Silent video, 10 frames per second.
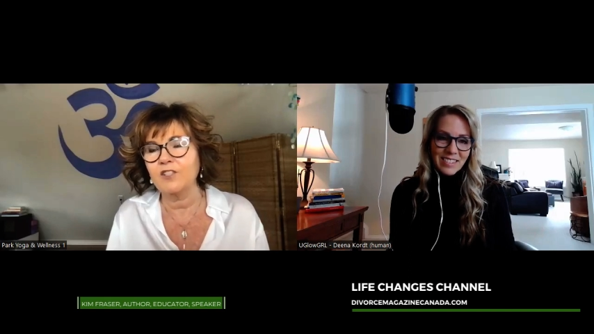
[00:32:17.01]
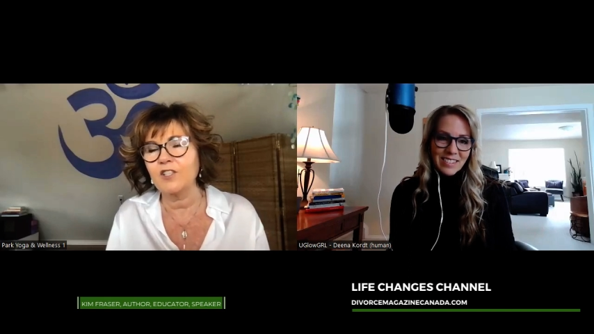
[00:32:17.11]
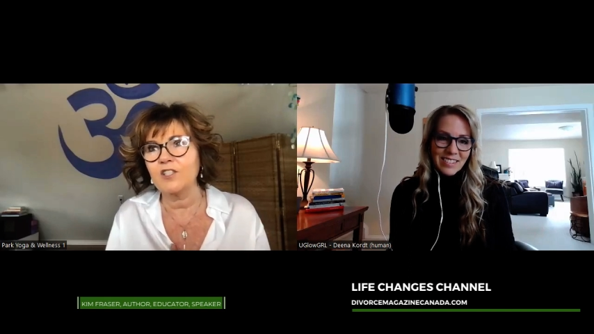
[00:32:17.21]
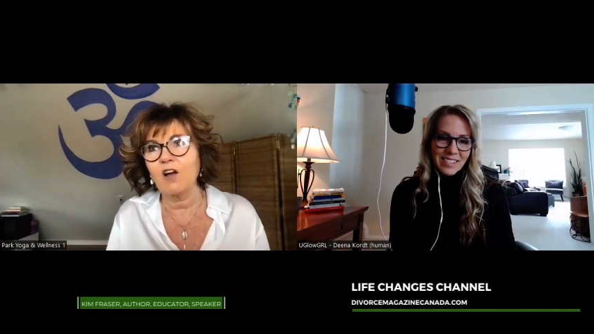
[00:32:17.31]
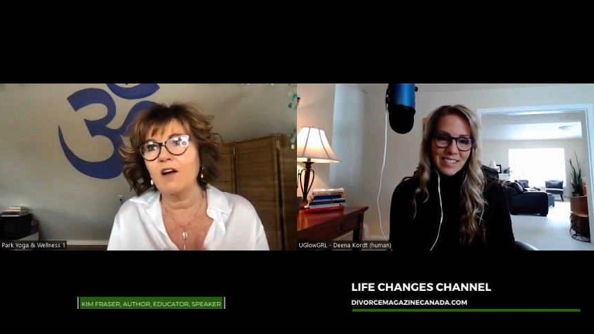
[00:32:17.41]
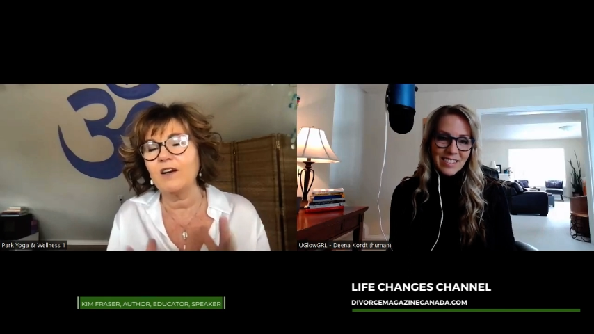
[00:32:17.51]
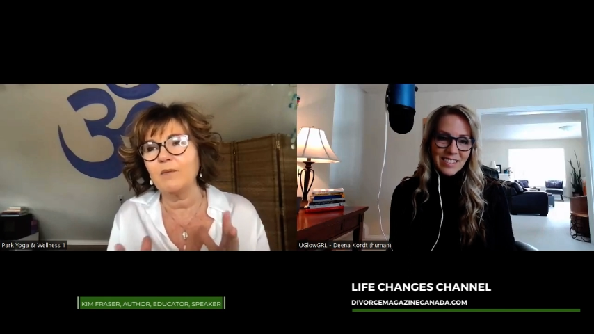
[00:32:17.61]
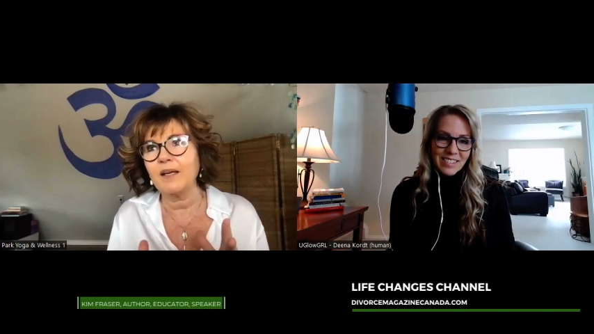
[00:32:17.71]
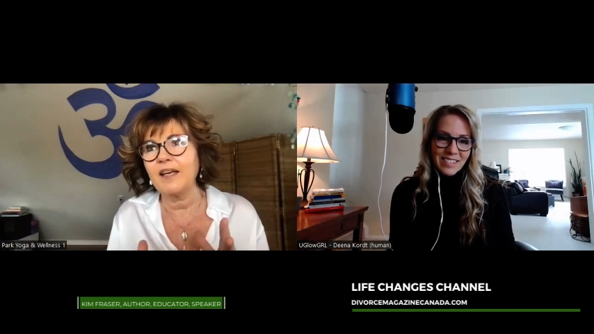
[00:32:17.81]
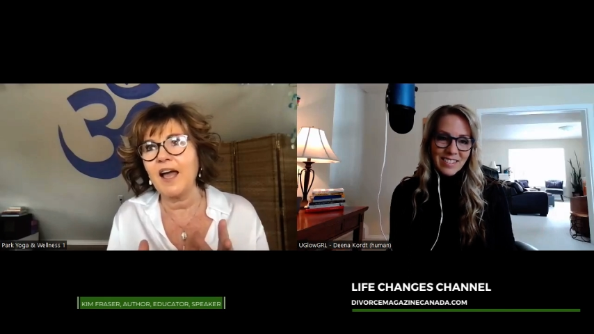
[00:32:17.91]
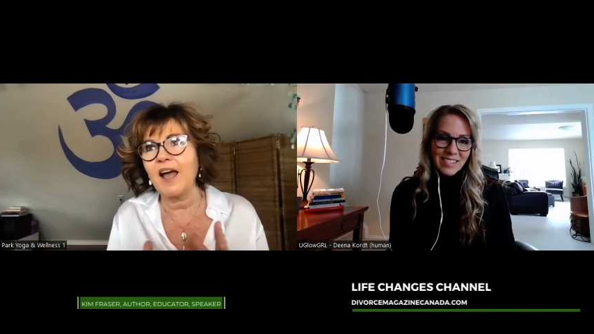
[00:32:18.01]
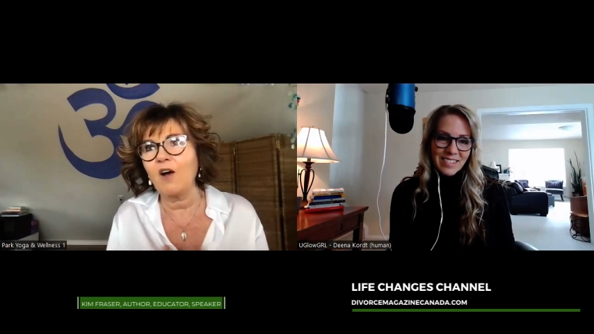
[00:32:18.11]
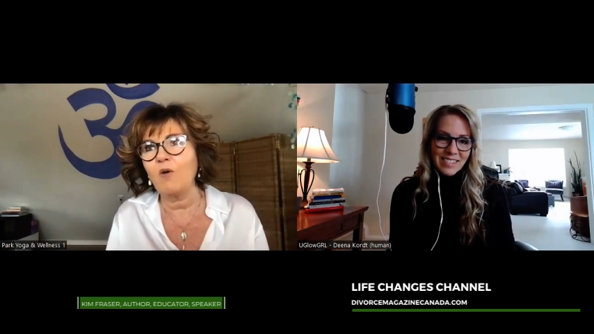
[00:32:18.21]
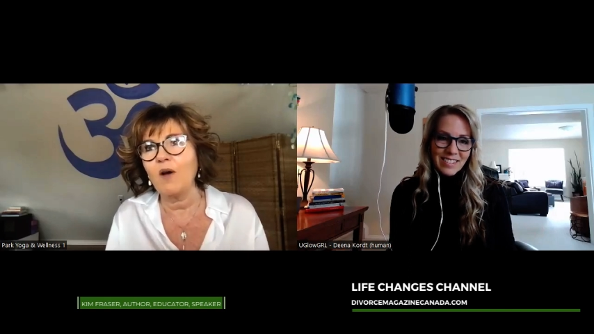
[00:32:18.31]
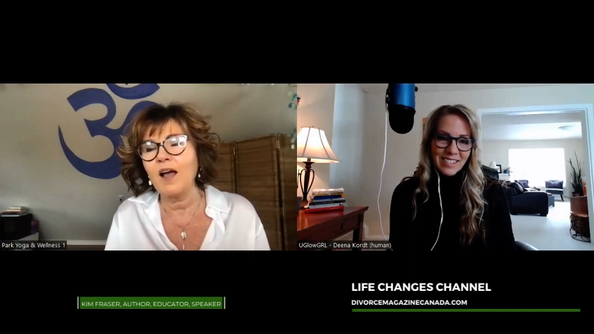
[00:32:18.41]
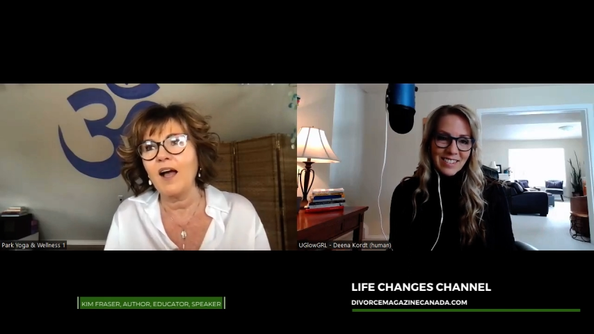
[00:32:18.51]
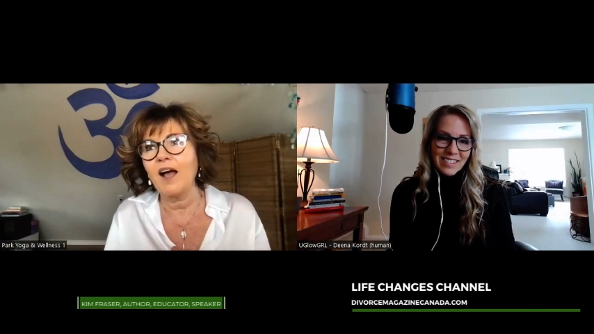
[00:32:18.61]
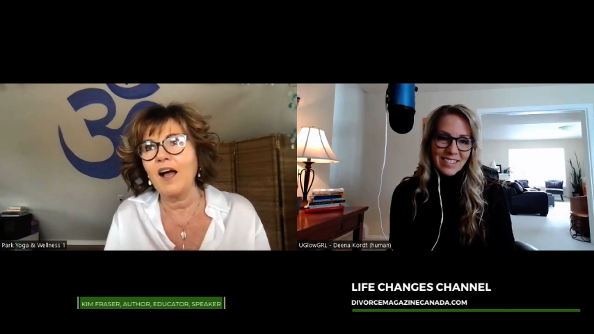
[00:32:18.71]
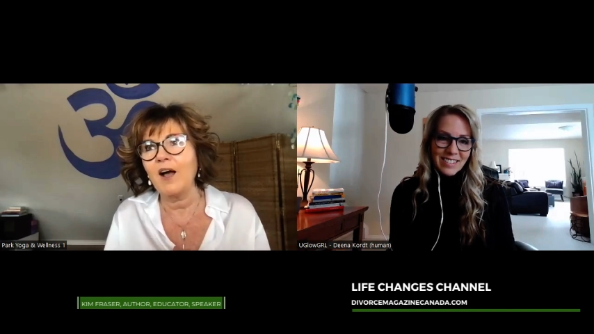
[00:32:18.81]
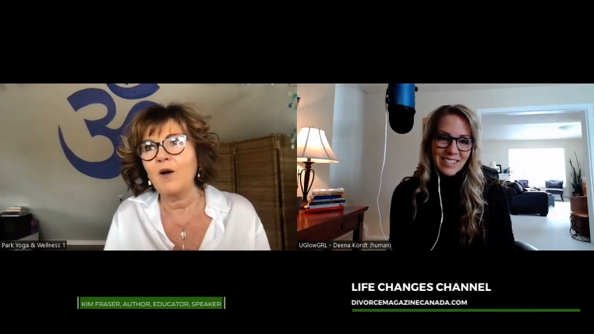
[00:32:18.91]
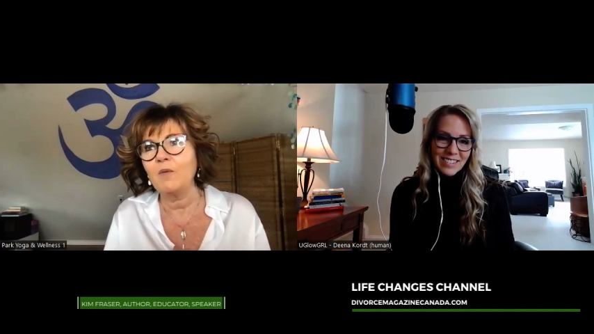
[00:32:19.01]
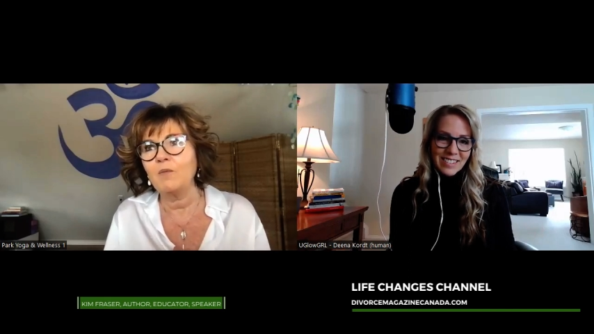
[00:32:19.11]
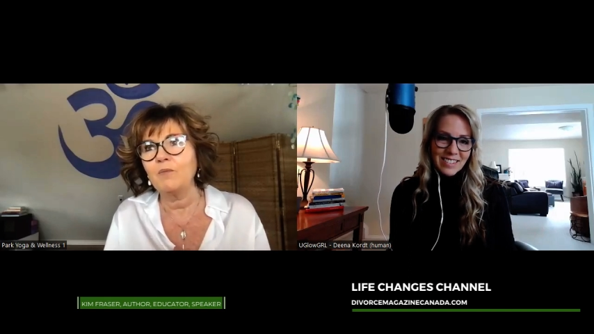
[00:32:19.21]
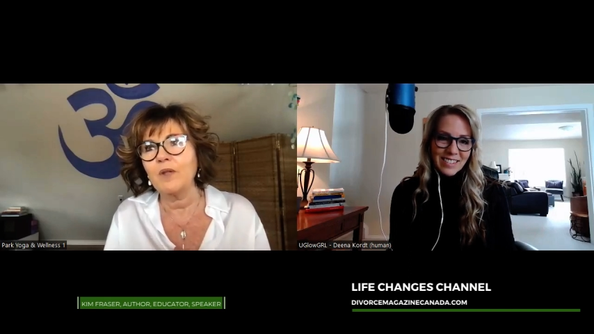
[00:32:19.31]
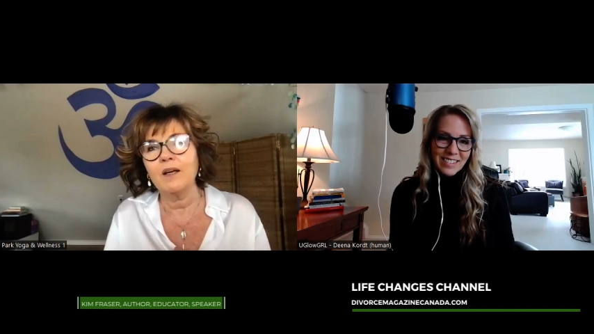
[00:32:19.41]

Speaker 1: it just dawned on me now, um,